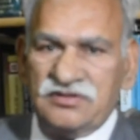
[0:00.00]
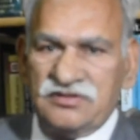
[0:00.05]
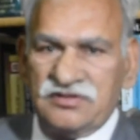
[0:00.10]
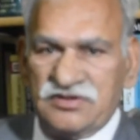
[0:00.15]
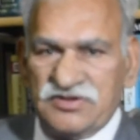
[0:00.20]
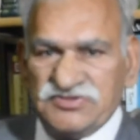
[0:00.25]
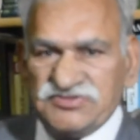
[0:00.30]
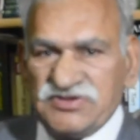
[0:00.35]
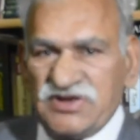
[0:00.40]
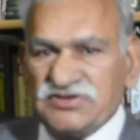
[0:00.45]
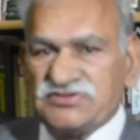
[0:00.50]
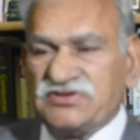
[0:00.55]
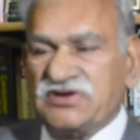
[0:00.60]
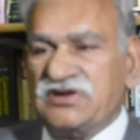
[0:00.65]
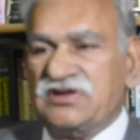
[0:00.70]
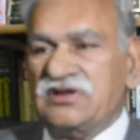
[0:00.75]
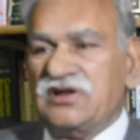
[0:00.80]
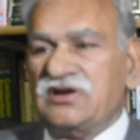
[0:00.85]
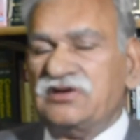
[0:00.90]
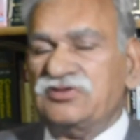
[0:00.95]

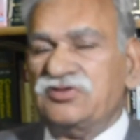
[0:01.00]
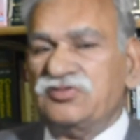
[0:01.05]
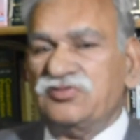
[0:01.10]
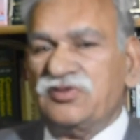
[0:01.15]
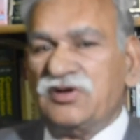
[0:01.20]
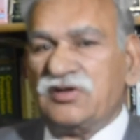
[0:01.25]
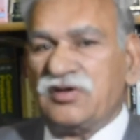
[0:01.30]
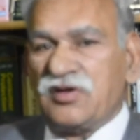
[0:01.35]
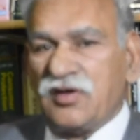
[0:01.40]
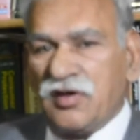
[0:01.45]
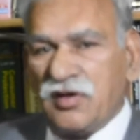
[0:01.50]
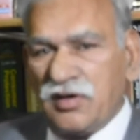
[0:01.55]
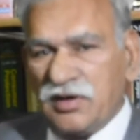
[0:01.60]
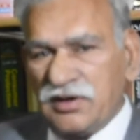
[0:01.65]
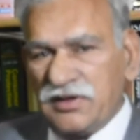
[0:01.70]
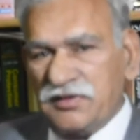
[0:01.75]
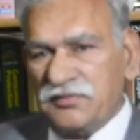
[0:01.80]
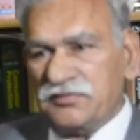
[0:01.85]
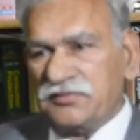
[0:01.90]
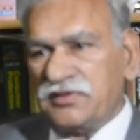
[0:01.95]
necessary, and you will call
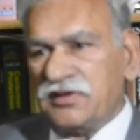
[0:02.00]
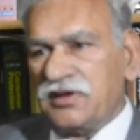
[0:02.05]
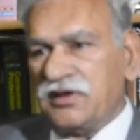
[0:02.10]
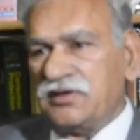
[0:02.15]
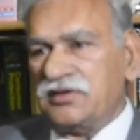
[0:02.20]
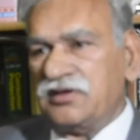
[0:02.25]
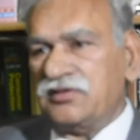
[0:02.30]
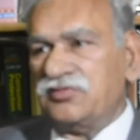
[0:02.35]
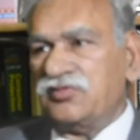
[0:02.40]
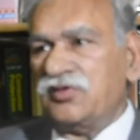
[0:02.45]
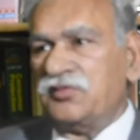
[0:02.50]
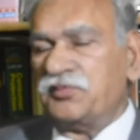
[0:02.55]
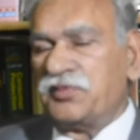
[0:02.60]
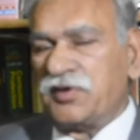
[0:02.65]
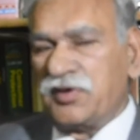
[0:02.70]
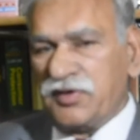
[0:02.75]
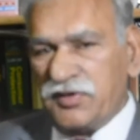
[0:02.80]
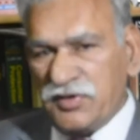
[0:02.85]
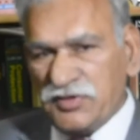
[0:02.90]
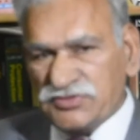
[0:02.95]
him, he will
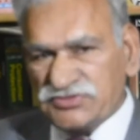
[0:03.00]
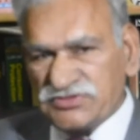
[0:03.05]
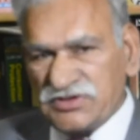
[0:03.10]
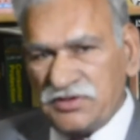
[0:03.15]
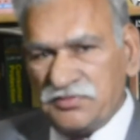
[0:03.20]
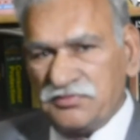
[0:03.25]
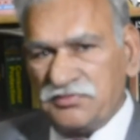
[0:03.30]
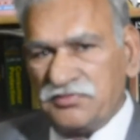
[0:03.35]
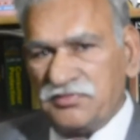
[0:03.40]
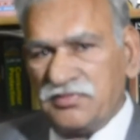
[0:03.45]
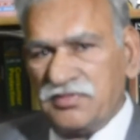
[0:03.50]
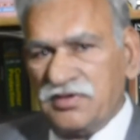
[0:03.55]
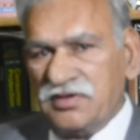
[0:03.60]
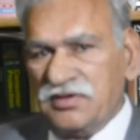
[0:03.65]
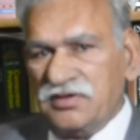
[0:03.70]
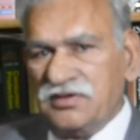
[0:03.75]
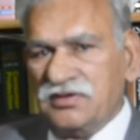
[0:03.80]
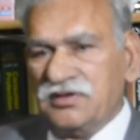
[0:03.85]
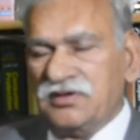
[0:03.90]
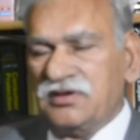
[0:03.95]
produce him,
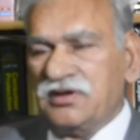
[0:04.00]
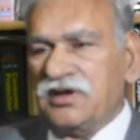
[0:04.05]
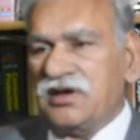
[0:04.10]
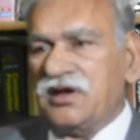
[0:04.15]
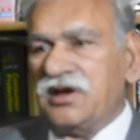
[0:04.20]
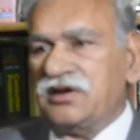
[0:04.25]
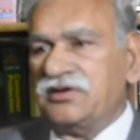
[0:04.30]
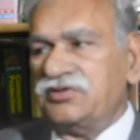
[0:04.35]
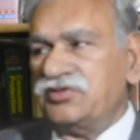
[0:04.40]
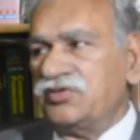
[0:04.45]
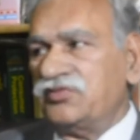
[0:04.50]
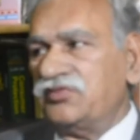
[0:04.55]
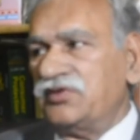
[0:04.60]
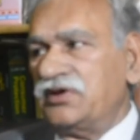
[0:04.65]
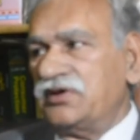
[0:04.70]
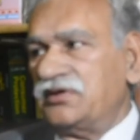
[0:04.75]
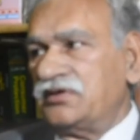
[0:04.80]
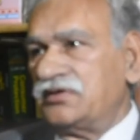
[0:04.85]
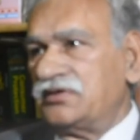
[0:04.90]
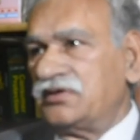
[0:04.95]
and you
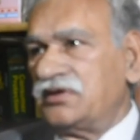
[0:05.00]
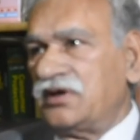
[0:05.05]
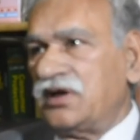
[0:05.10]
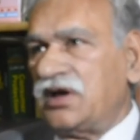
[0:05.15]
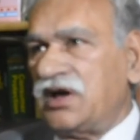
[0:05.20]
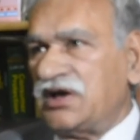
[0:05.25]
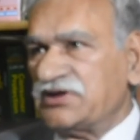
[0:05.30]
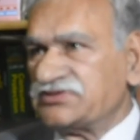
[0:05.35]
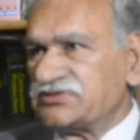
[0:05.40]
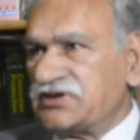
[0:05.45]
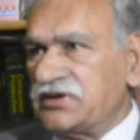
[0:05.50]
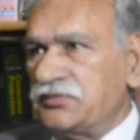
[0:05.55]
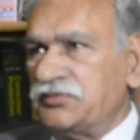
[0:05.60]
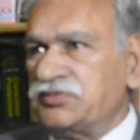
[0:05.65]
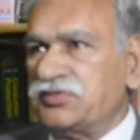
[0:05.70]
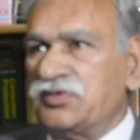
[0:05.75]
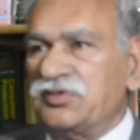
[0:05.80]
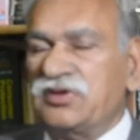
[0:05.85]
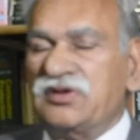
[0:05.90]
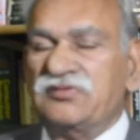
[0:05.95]
will ask him
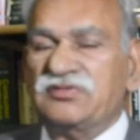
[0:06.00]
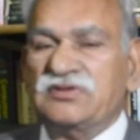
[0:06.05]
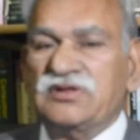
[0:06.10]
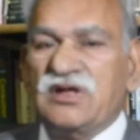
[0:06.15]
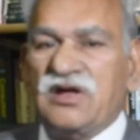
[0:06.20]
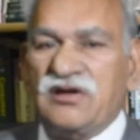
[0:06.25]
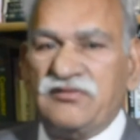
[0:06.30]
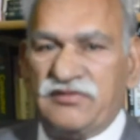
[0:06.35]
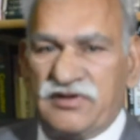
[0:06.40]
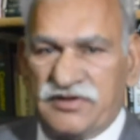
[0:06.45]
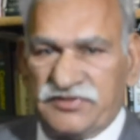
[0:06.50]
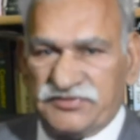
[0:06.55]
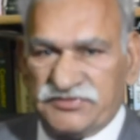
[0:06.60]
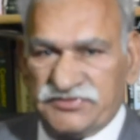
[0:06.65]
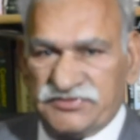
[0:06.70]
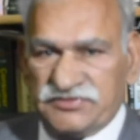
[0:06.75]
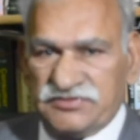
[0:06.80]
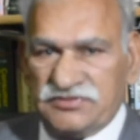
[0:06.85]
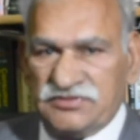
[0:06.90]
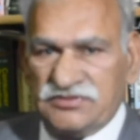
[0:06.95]
to give the
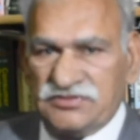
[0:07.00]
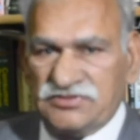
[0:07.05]
evidence.